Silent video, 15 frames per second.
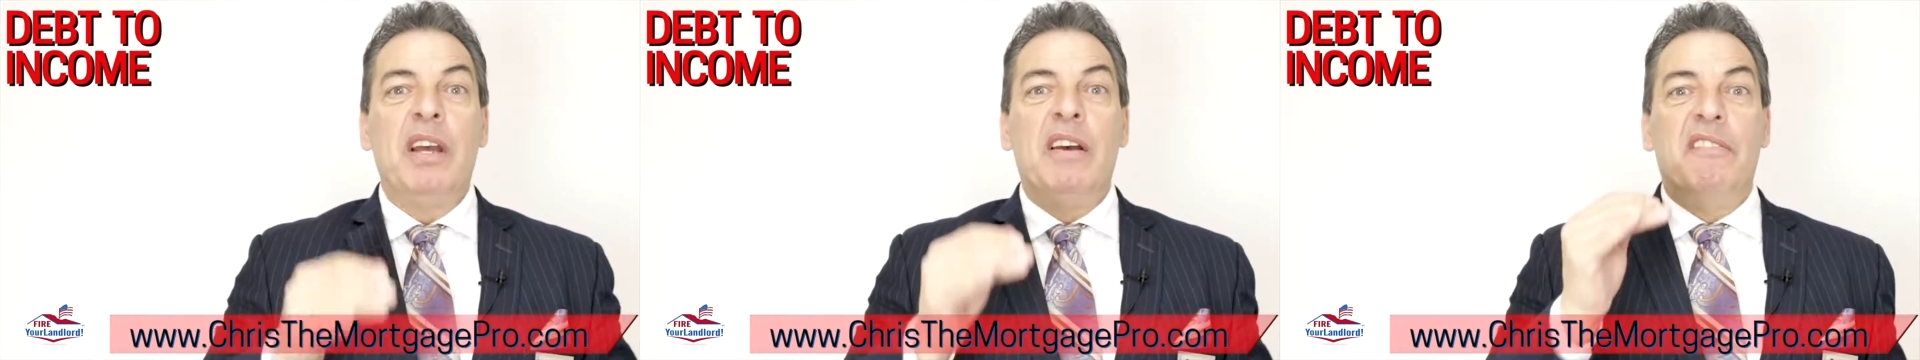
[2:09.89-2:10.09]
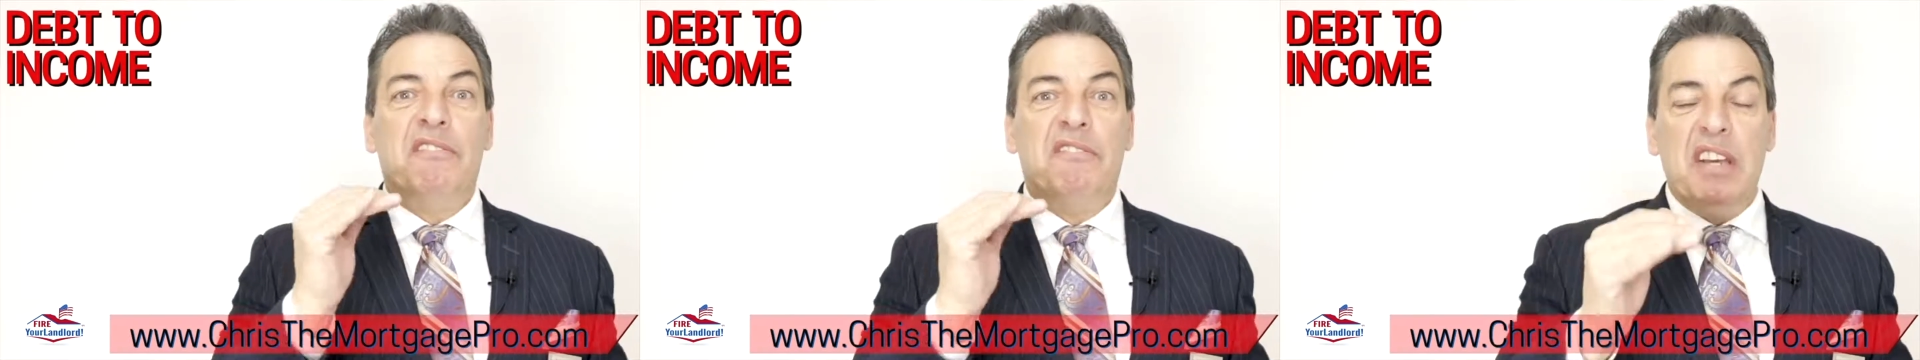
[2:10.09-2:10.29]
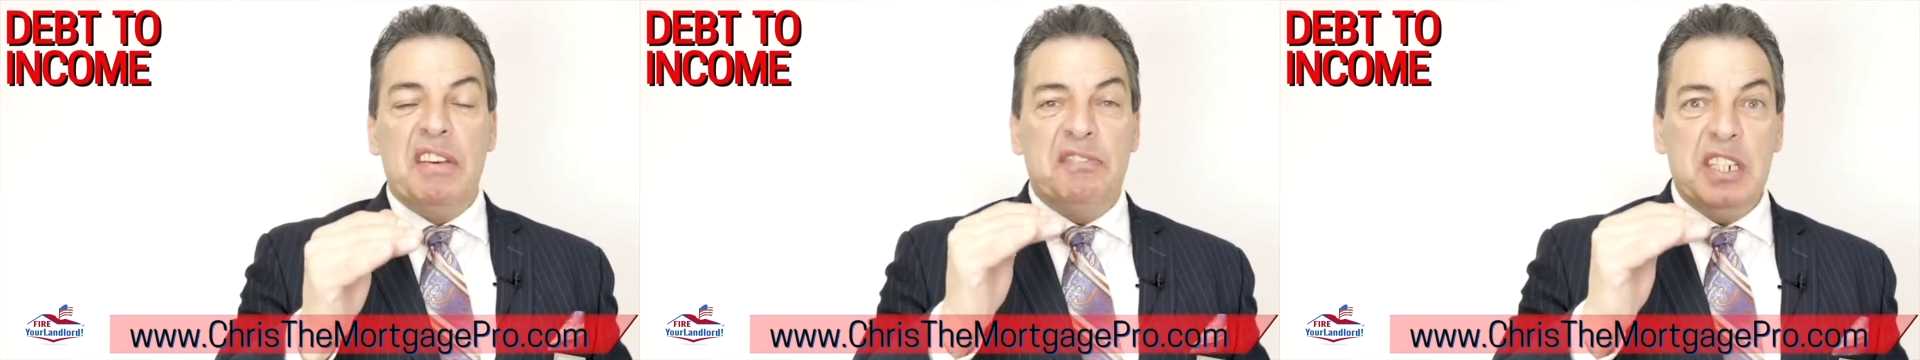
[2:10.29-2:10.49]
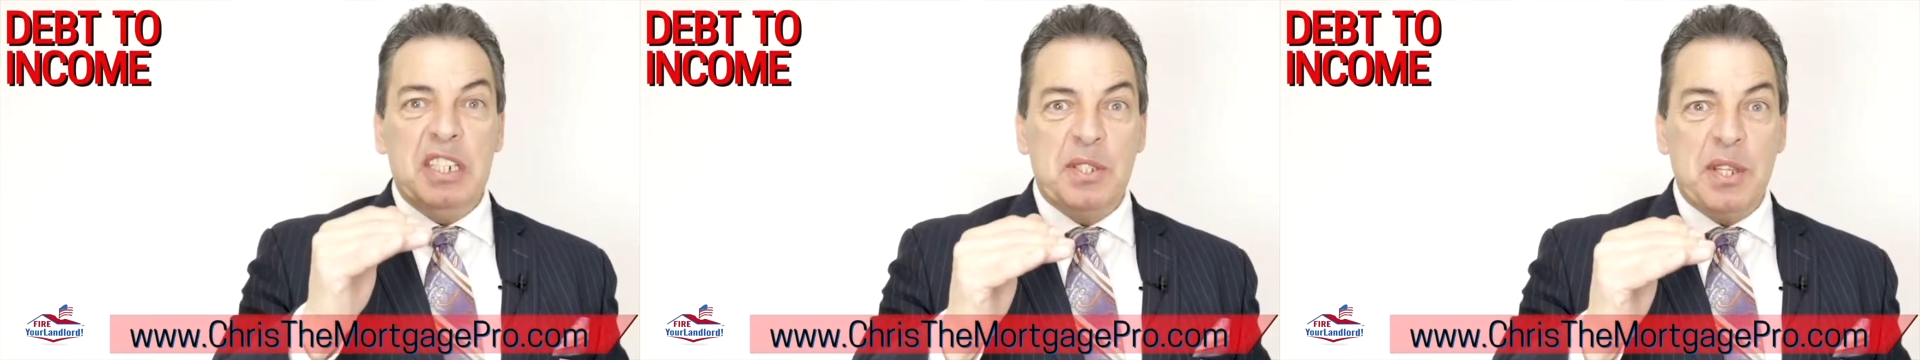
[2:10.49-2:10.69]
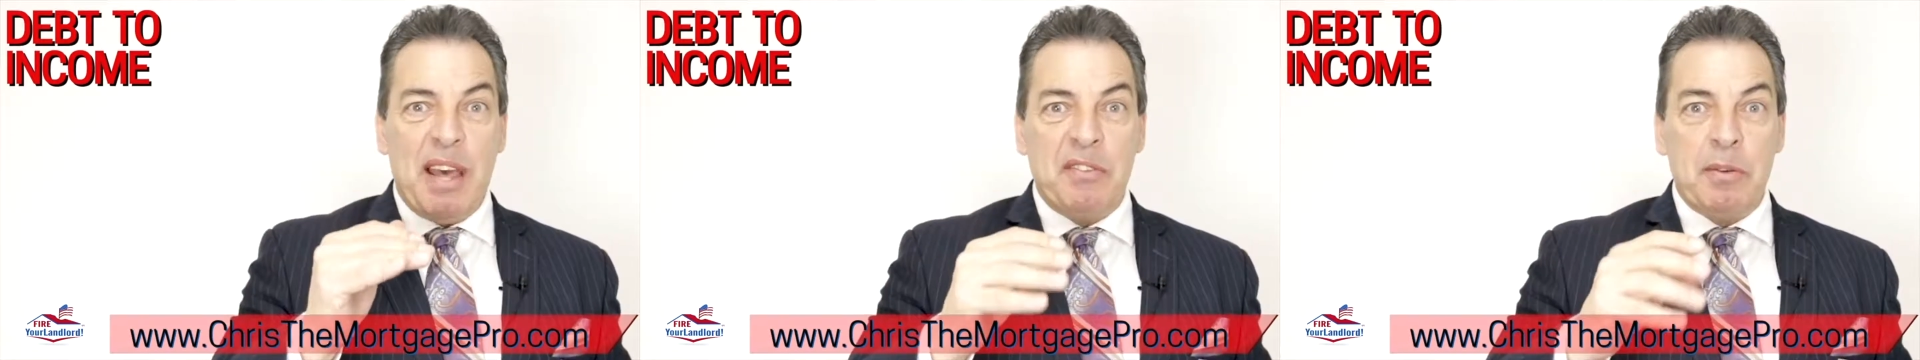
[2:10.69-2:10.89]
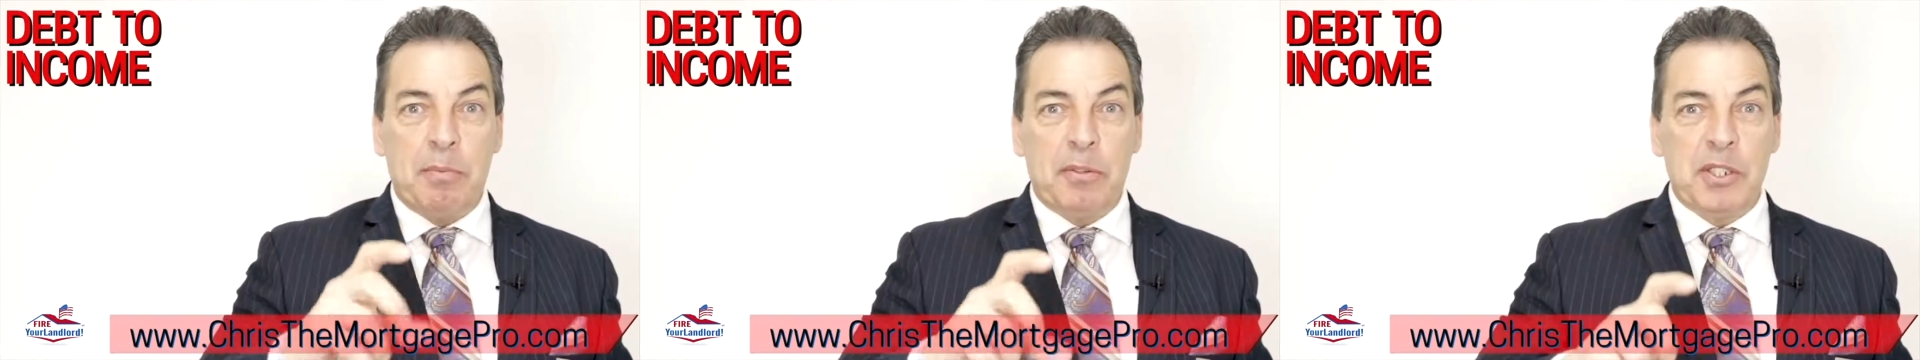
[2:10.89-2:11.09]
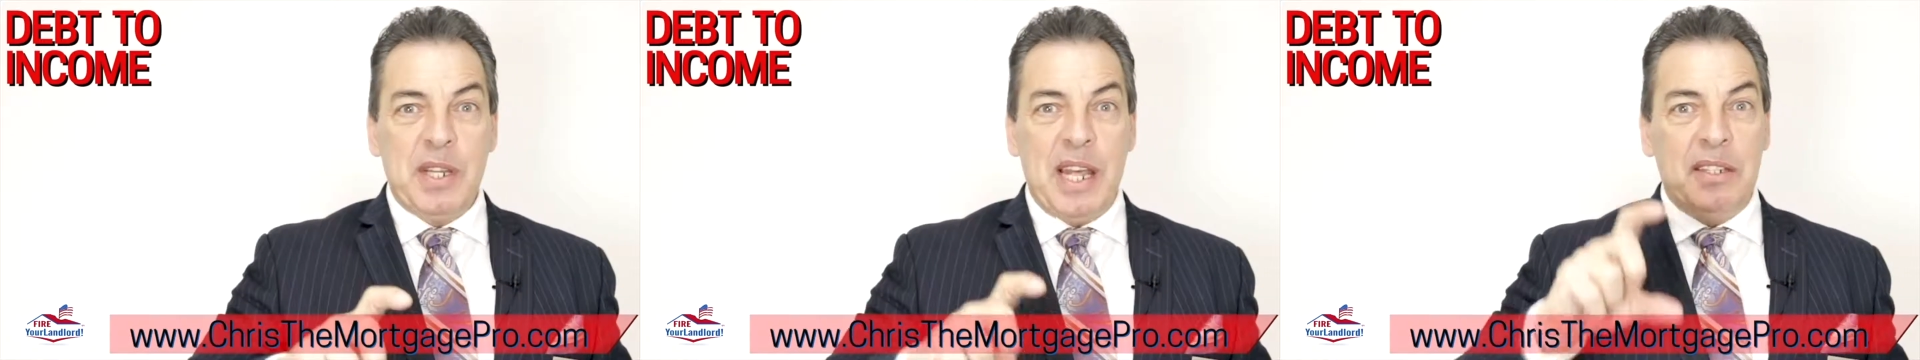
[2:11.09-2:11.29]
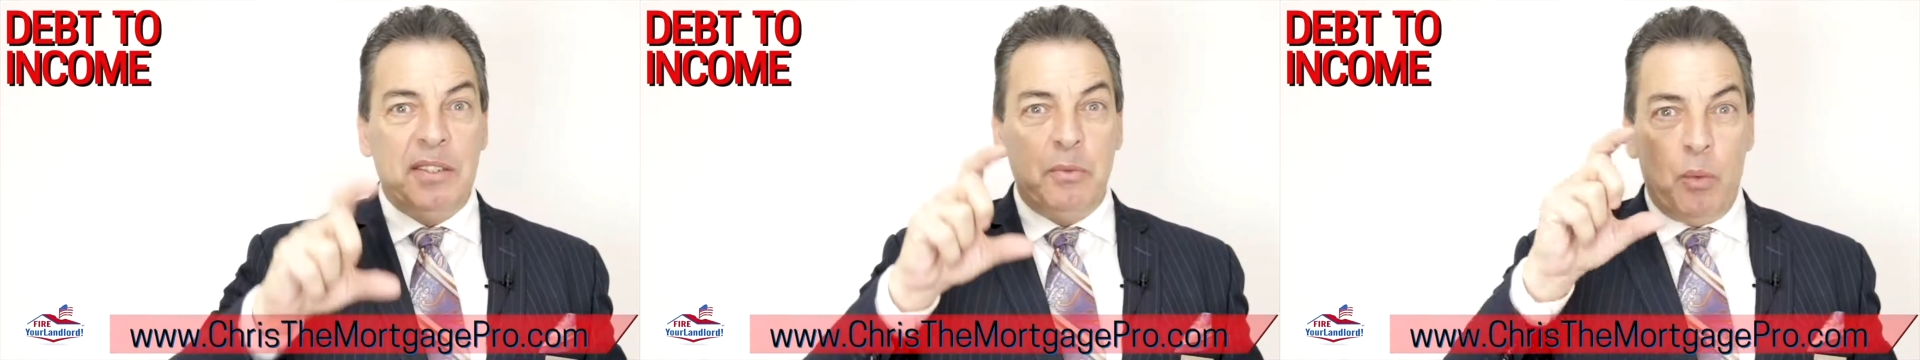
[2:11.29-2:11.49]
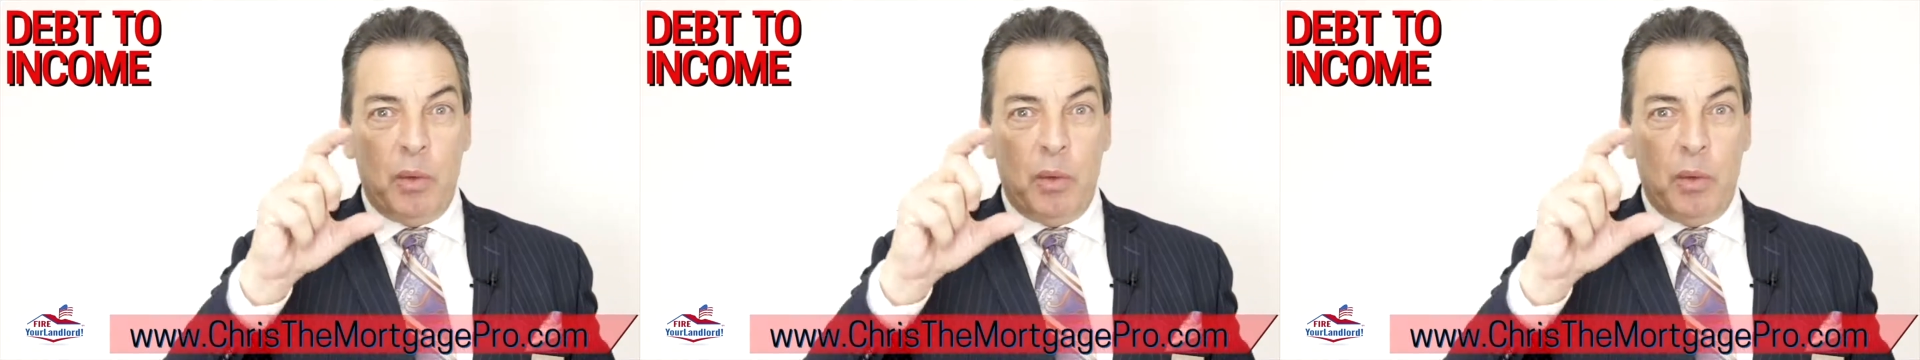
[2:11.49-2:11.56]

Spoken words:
57%